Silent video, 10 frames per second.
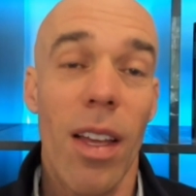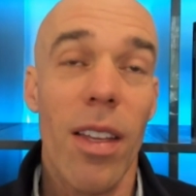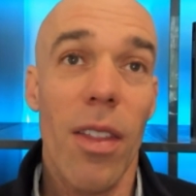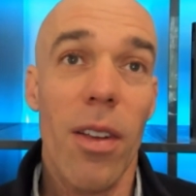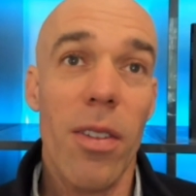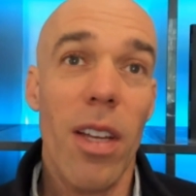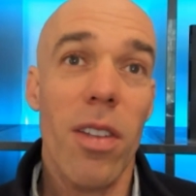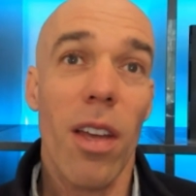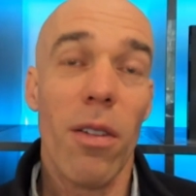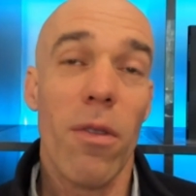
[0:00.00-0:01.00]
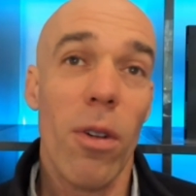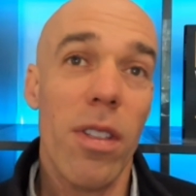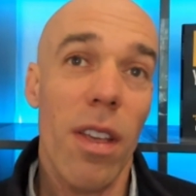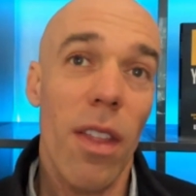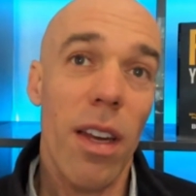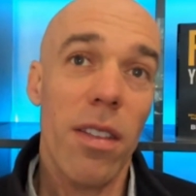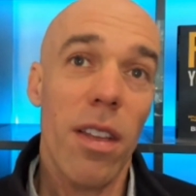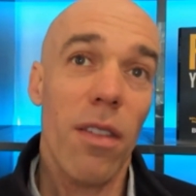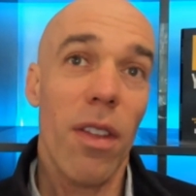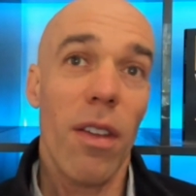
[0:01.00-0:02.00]
yeah, there's actually Henry Ford said that. He
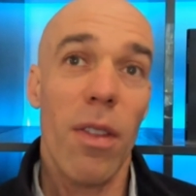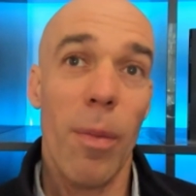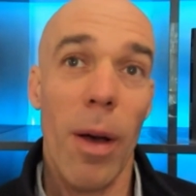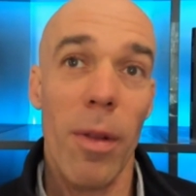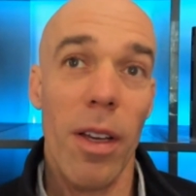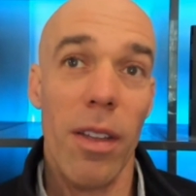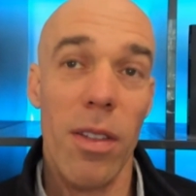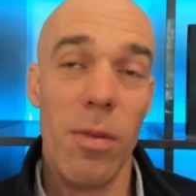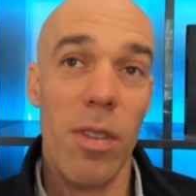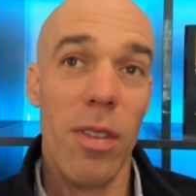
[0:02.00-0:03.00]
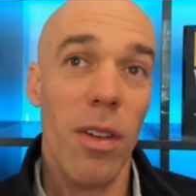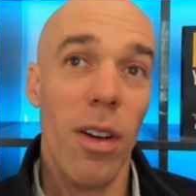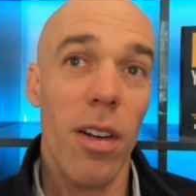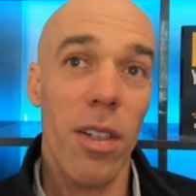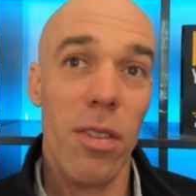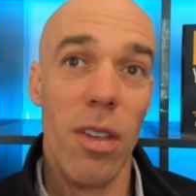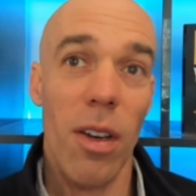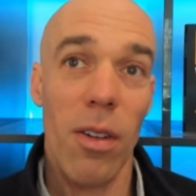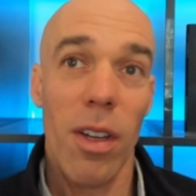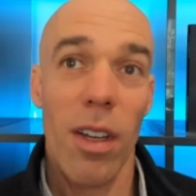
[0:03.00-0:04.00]
said if the public, and this was 100 years
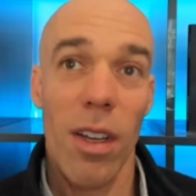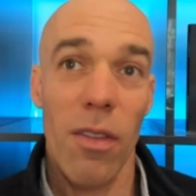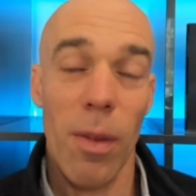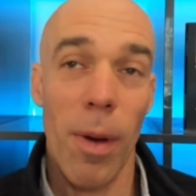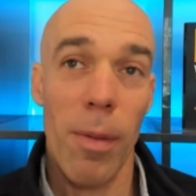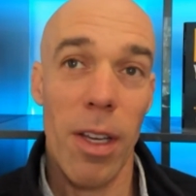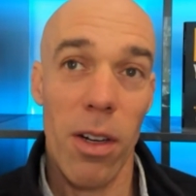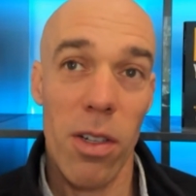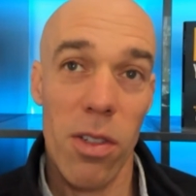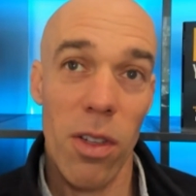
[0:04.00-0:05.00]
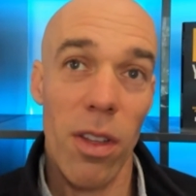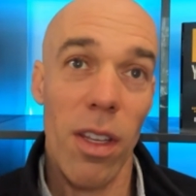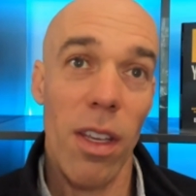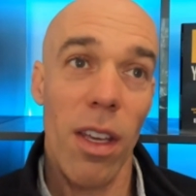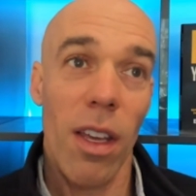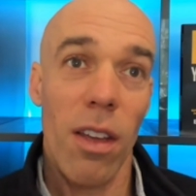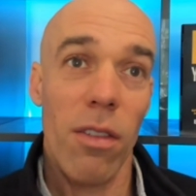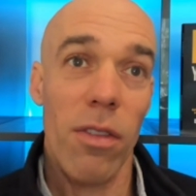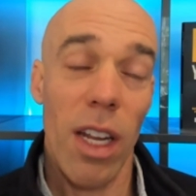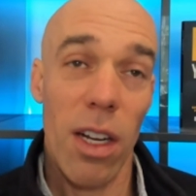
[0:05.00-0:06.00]
ago, if the public understood
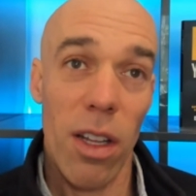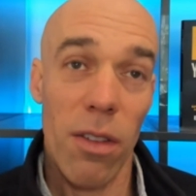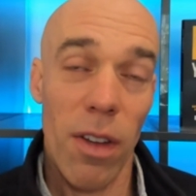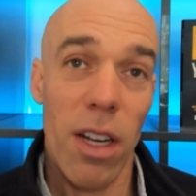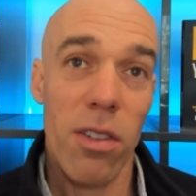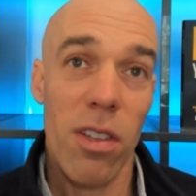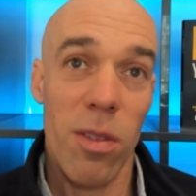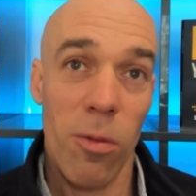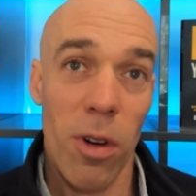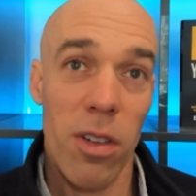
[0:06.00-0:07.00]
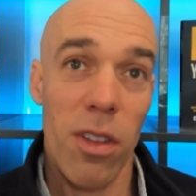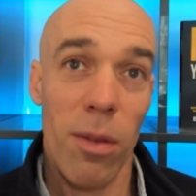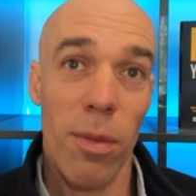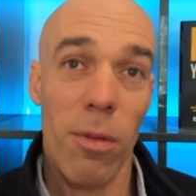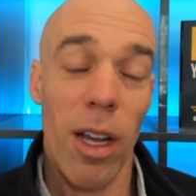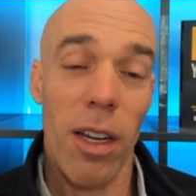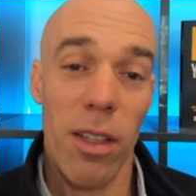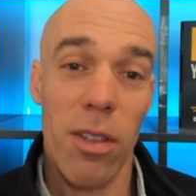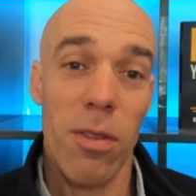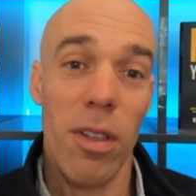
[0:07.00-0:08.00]
how the financial system works, there'd be rioting
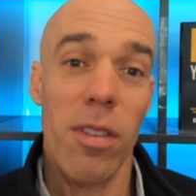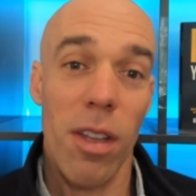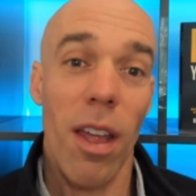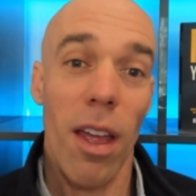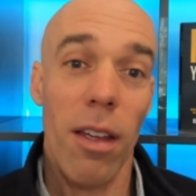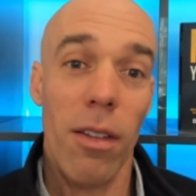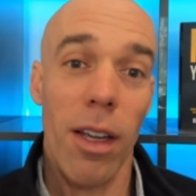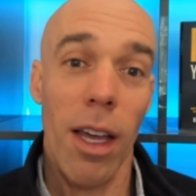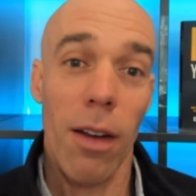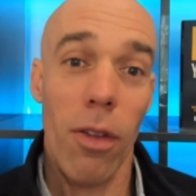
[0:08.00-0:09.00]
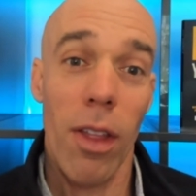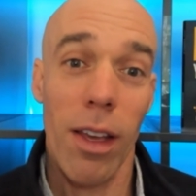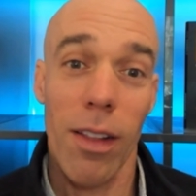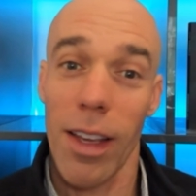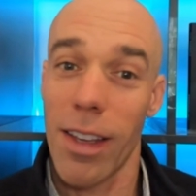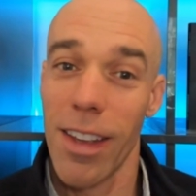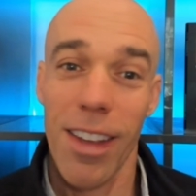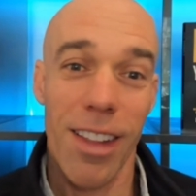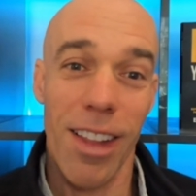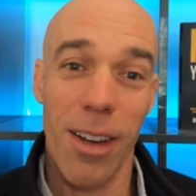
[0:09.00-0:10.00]
in the streets today. Like
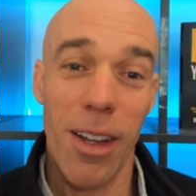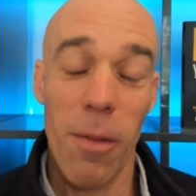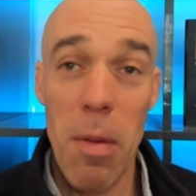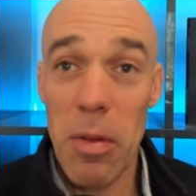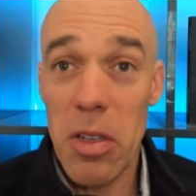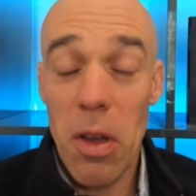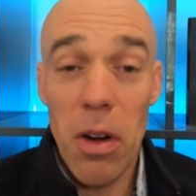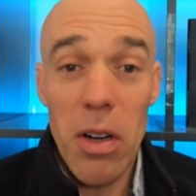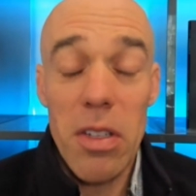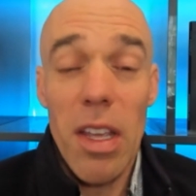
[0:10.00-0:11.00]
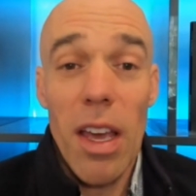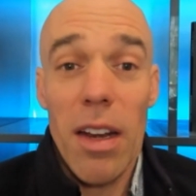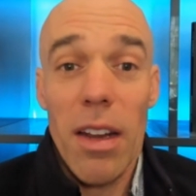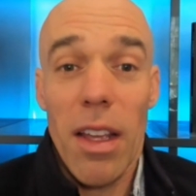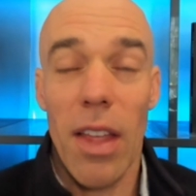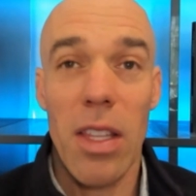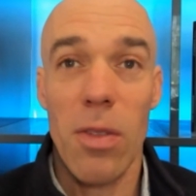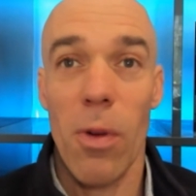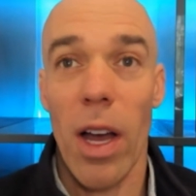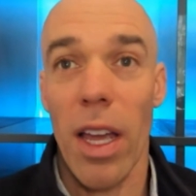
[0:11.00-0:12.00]
people don't understand, and that's
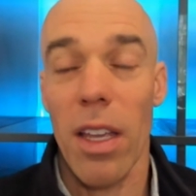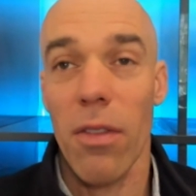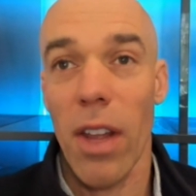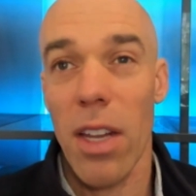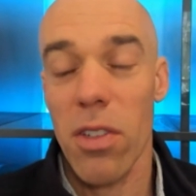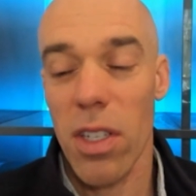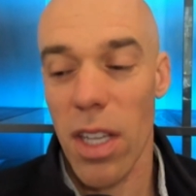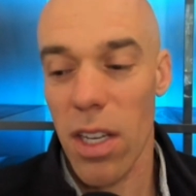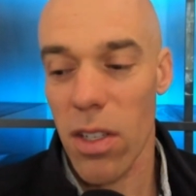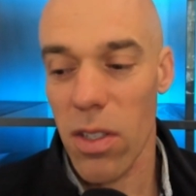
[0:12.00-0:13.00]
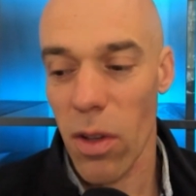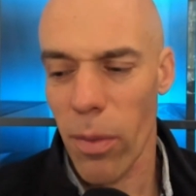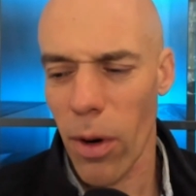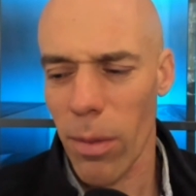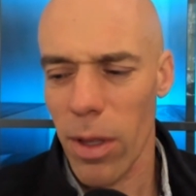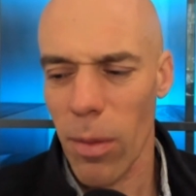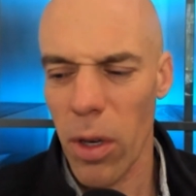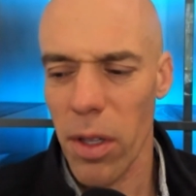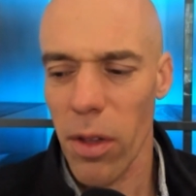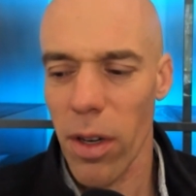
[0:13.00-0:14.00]
why financial education is so important. But the more
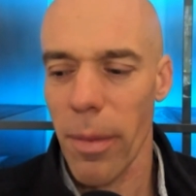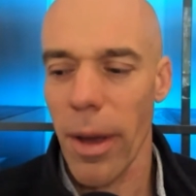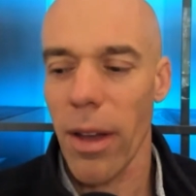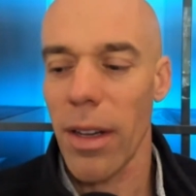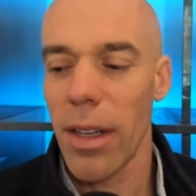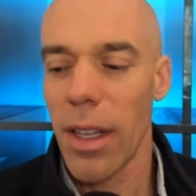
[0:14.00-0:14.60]
you learn about it,